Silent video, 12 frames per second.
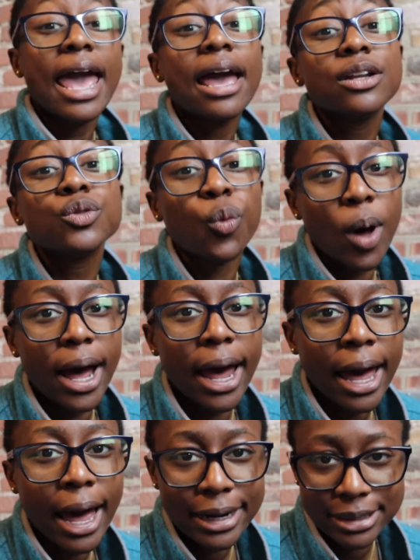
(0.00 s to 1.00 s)
and
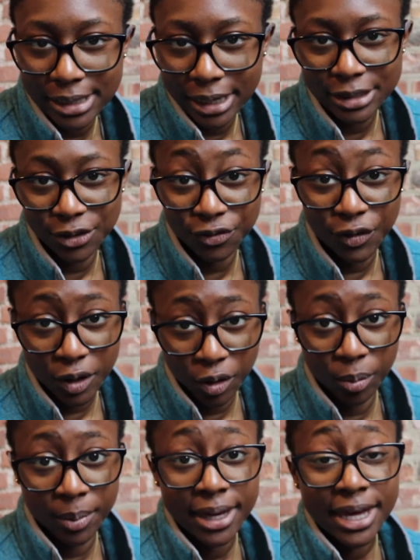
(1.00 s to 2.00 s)
why I decided to
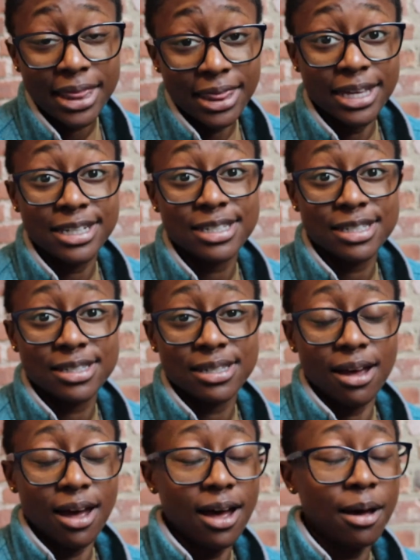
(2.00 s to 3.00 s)
film this
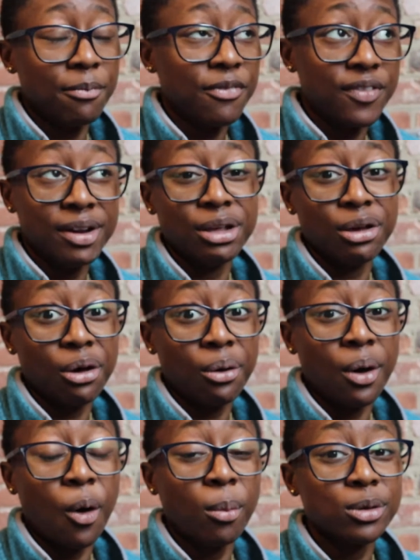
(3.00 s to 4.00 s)

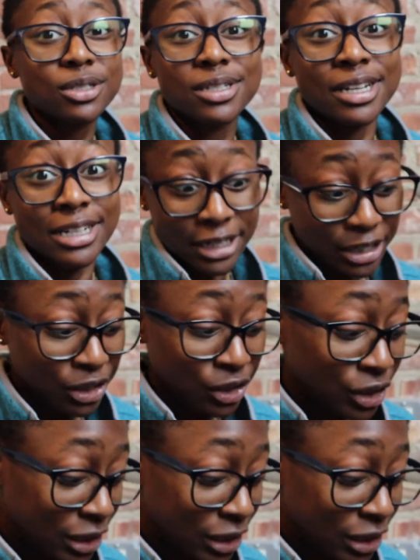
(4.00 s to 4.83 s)
video almost a year